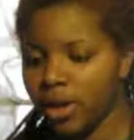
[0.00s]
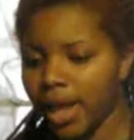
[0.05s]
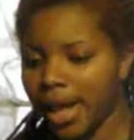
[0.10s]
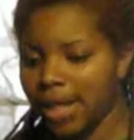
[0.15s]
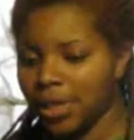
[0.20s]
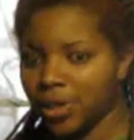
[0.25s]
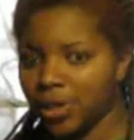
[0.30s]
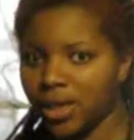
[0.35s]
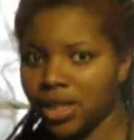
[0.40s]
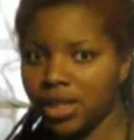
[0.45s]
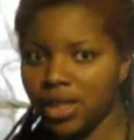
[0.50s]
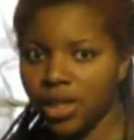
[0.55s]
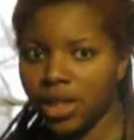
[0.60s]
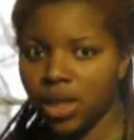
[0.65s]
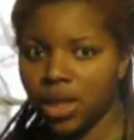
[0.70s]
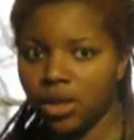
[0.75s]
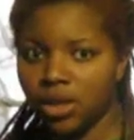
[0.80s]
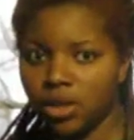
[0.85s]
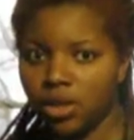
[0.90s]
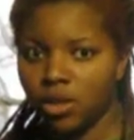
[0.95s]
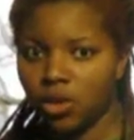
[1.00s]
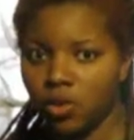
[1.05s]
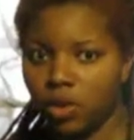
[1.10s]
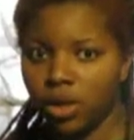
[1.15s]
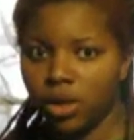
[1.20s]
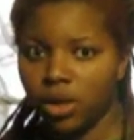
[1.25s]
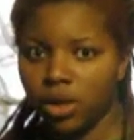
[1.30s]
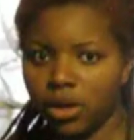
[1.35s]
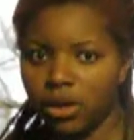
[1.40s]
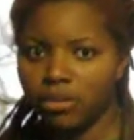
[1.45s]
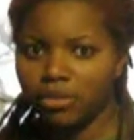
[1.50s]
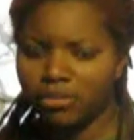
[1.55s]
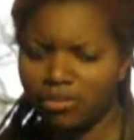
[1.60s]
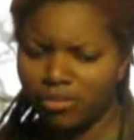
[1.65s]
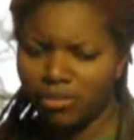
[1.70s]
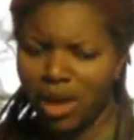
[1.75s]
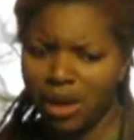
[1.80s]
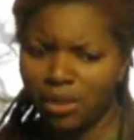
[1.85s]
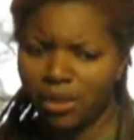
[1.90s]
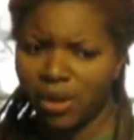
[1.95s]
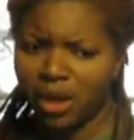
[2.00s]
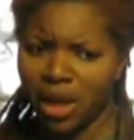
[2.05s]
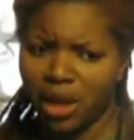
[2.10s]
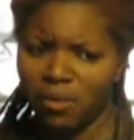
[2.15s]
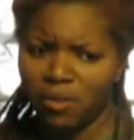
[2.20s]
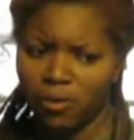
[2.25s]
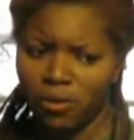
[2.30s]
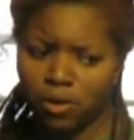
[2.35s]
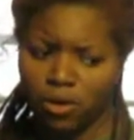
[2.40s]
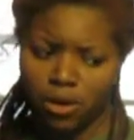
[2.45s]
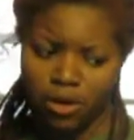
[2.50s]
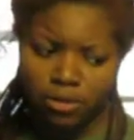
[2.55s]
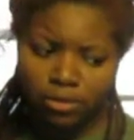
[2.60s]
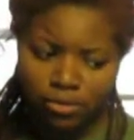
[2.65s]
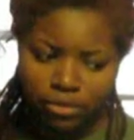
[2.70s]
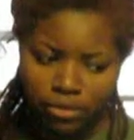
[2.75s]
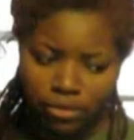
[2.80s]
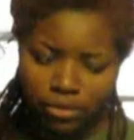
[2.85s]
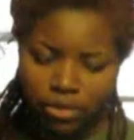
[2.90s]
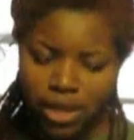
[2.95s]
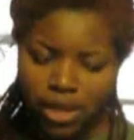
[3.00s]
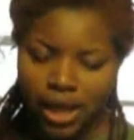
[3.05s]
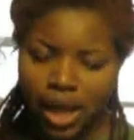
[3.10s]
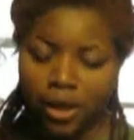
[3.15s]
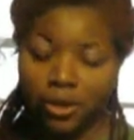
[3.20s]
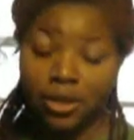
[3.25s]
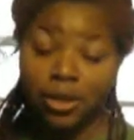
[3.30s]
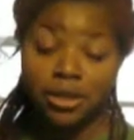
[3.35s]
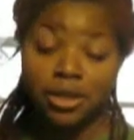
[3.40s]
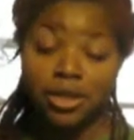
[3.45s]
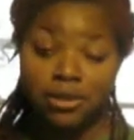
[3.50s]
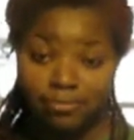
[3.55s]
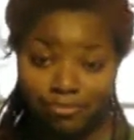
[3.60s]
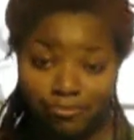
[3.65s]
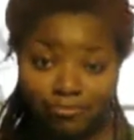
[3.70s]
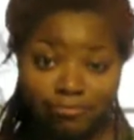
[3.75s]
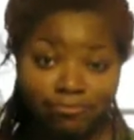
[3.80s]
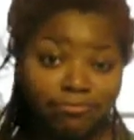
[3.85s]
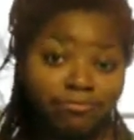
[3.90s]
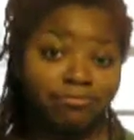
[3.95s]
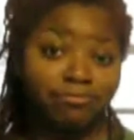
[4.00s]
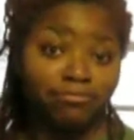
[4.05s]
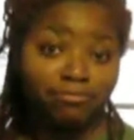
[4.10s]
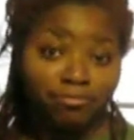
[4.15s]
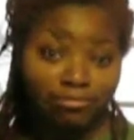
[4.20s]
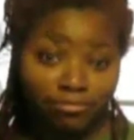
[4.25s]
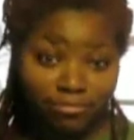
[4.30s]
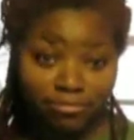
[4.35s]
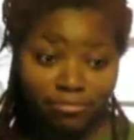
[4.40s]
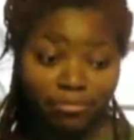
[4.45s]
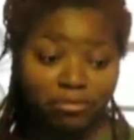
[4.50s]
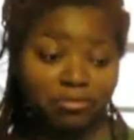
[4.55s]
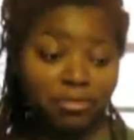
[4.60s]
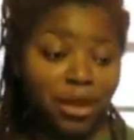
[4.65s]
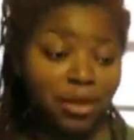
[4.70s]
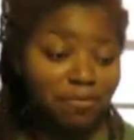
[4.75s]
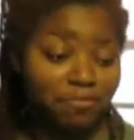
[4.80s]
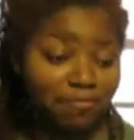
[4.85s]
Asian cuisine, you want to probably aim for scallions. Yep.